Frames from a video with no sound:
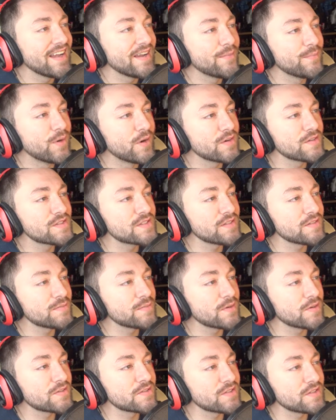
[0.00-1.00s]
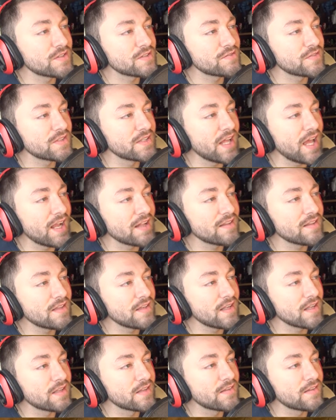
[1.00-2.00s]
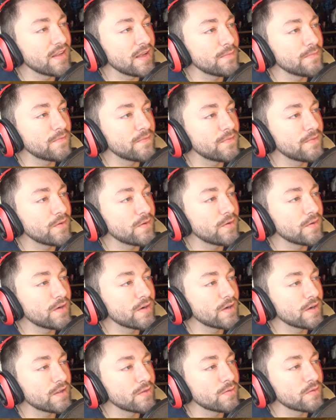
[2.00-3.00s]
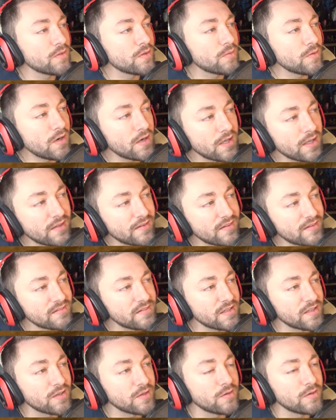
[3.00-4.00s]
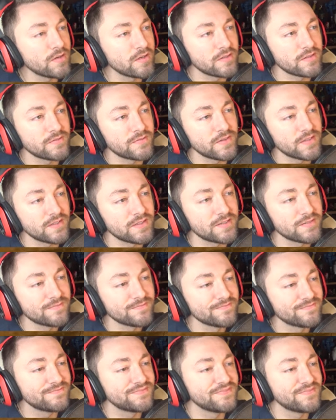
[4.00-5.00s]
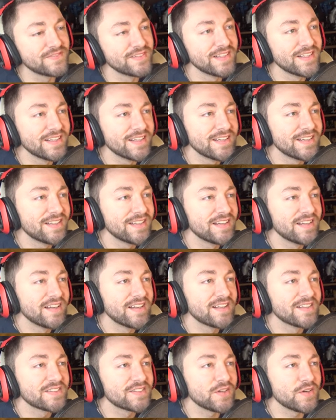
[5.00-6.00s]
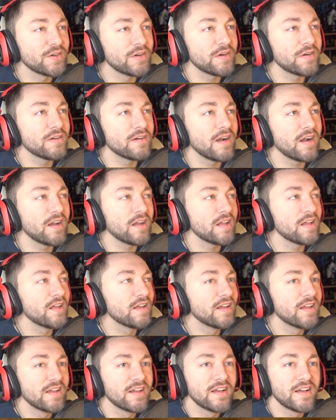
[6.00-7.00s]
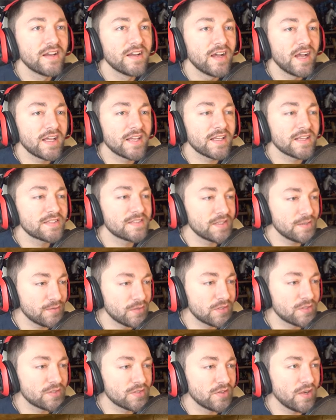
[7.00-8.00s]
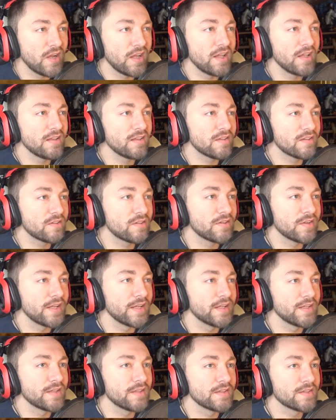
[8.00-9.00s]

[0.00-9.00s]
Most of the brochure is redacted, except for the walking sentient coin on the front. So, I guess they were trying to create